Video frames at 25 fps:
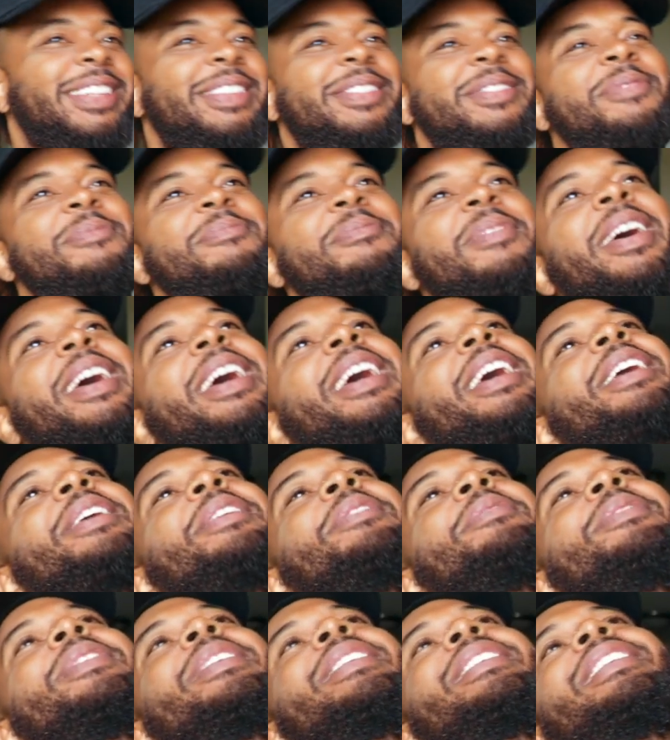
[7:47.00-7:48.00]

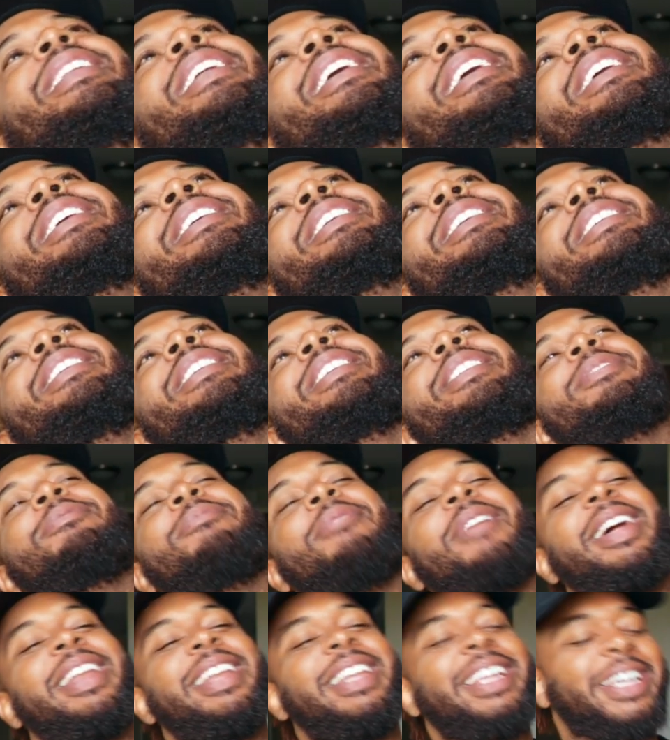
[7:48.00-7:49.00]
DaBaby,
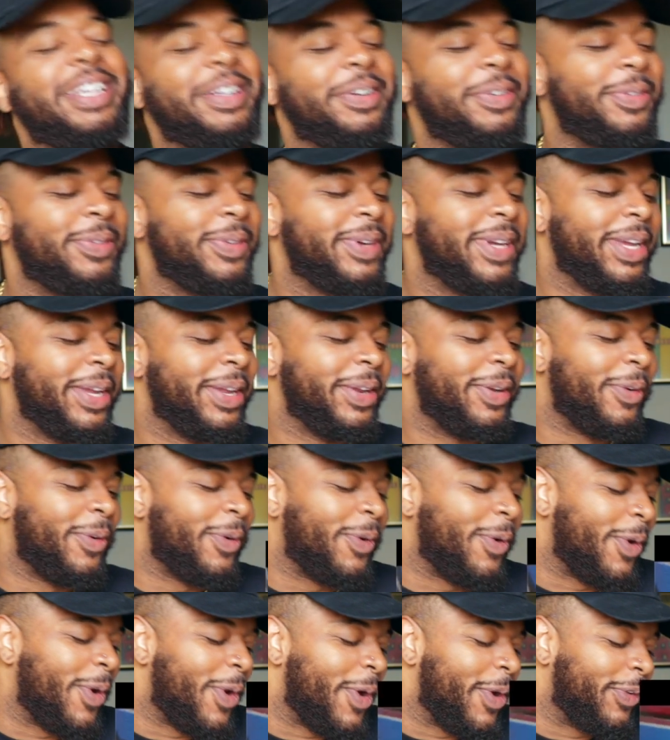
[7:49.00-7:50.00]
nigga, my nigga went
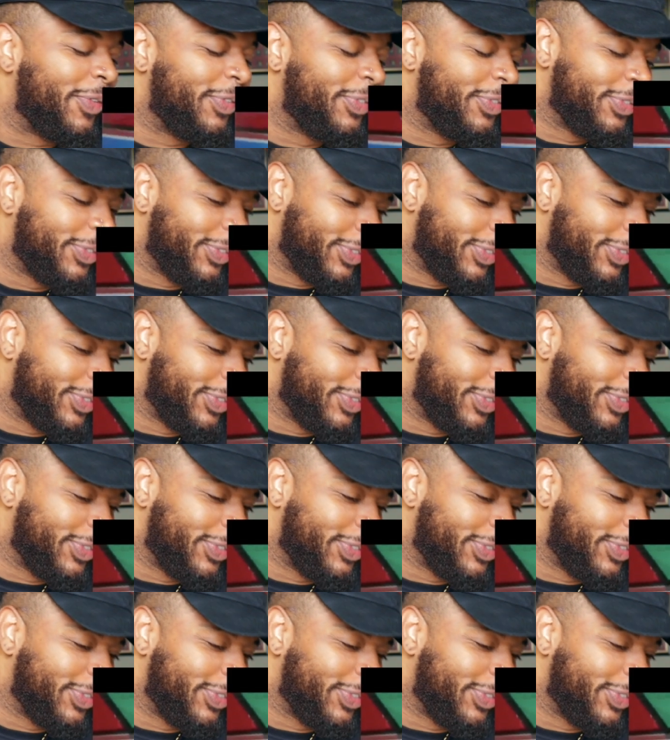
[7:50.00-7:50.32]
off.